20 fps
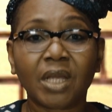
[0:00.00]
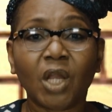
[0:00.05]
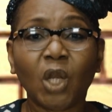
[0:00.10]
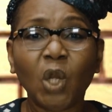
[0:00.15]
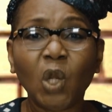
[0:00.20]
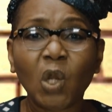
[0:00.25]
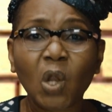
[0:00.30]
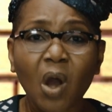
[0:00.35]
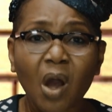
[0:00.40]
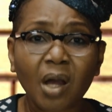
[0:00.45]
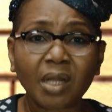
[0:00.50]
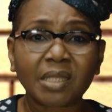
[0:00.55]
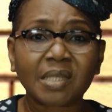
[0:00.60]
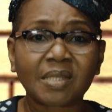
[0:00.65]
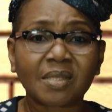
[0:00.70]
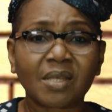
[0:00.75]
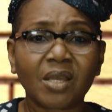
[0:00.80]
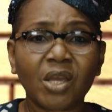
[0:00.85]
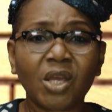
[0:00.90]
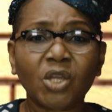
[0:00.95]
Lot
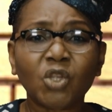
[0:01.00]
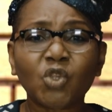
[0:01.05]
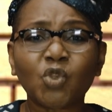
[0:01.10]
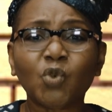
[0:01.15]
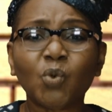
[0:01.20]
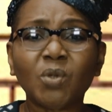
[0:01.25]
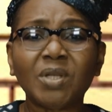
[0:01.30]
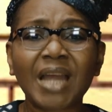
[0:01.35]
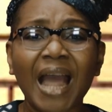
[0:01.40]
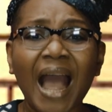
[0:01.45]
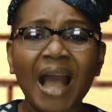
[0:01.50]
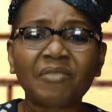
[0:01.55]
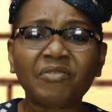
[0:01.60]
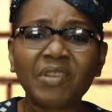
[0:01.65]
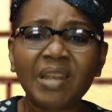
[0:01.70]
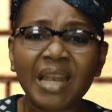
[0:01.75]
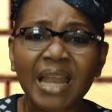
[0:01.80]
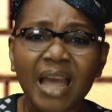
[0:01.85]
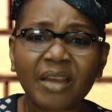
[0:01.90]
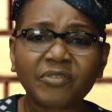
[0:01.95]
should have
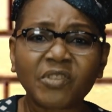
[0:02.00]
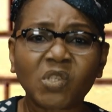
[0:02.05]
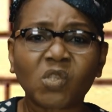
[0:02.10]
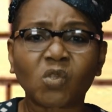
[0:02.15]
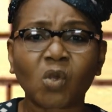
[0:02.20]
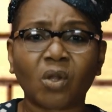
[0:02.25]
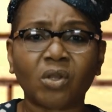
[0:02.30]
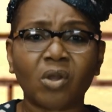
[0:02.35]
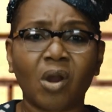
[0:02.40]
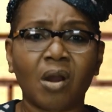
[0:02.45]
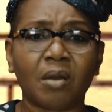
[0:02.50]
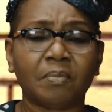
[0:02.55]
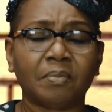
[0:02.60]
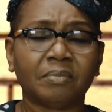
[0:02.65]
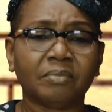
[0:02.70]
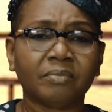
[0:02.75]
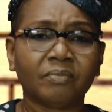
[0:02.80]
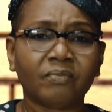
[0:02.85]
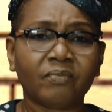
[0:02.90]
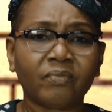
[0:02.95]
left Sodom
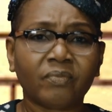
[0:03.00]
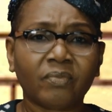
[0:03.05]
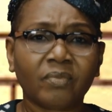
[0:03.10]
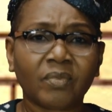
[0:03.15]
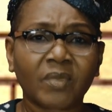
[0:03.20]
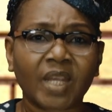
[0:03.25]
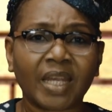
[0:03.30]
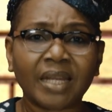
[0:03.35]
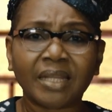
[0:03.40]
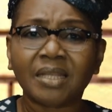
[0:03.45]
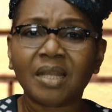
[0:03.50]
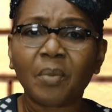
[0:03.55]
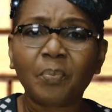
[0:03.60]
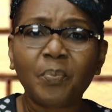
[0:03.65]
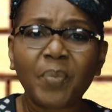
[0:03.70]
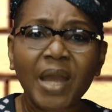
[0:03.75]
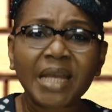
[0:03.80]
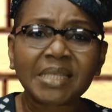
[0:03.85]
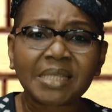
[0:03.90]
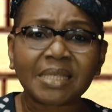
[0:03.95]
in the
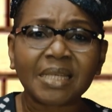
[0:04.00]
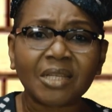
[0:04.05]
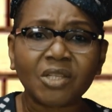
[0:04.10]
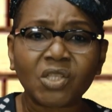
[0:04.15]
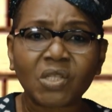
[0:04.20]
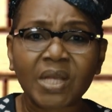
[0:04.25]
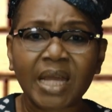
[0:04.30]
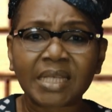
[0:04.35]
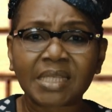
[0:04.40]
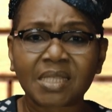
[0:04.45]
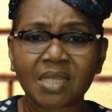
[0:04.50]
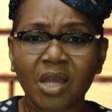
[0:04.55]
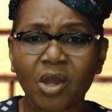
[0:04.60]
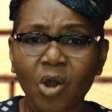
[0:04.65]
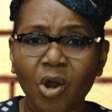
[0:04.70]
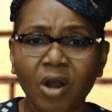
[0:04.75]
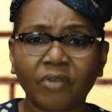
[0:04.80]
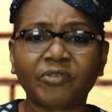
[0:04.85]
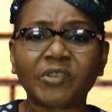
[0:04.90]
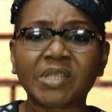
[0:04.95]
best interest
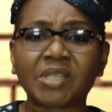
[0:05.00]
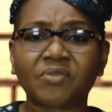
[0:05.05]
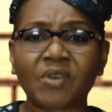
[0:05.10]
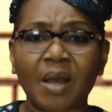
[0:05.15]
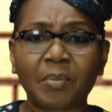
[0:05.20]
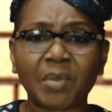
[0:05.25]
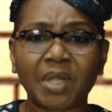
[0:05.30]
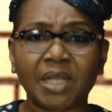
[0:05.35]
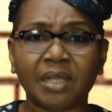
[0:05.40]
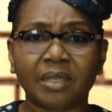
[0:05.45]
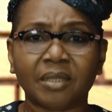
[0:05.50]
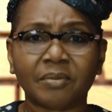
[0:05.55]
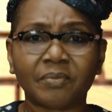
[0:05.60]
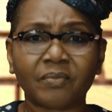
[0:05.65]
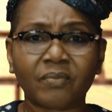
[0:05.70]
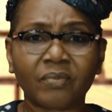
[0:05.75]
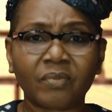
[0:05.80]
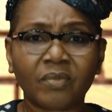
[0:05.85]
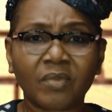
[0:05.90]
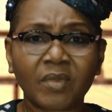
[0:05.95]
of his family.
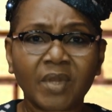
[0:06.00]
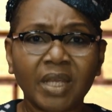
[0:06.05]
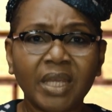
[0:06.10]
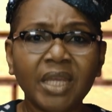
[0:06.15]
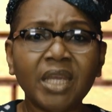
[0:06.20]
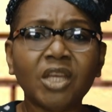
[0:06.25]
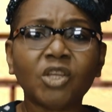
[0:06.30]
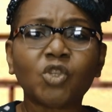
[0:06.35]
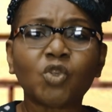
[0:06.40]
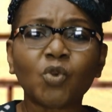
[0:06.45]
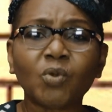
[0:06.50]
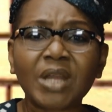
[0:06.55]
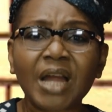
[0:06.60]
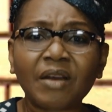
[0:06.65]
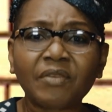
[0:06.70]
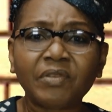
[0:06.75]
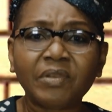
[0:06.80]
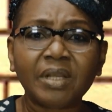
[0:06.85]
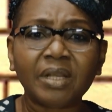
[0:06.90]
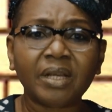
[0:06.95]
He should
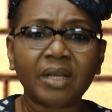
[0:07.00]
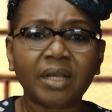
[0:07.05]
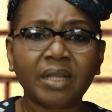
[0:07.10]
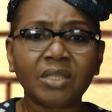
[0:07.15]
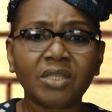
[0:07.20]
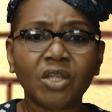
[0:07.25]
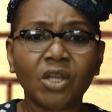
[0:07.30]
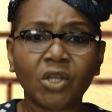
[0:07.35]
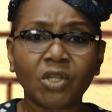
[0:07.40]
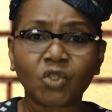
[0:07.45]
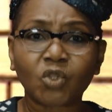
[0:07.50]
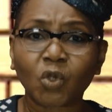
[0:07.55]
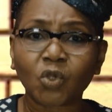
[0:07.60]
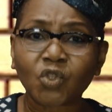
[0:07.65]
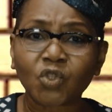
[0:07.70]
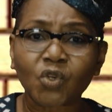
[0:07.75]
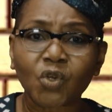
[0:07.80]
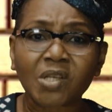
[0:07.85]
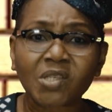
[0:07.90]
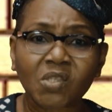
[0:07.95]
have learned to
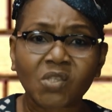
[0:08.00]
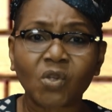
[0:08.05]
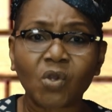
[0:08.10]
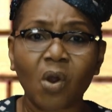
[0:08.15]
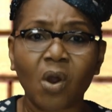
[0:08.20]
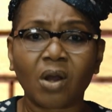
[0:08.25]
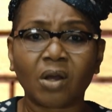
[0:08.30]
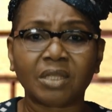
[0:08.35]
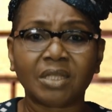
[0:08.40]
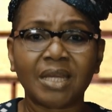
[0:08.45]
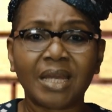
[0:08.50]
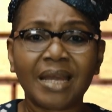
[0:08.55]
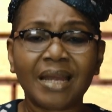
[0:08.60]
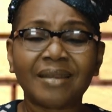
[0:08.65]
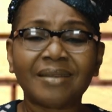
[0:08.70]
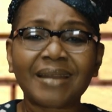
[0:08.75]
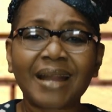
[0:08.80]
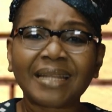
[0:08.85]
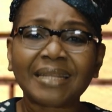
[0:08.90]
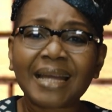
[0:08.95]
trust God
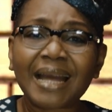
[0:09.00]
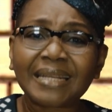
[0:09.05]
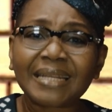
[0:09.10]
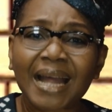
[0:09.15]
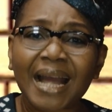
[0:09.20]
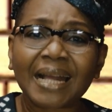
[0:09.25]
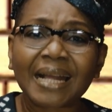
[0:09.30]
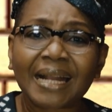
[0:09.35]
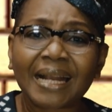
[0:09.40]
rather than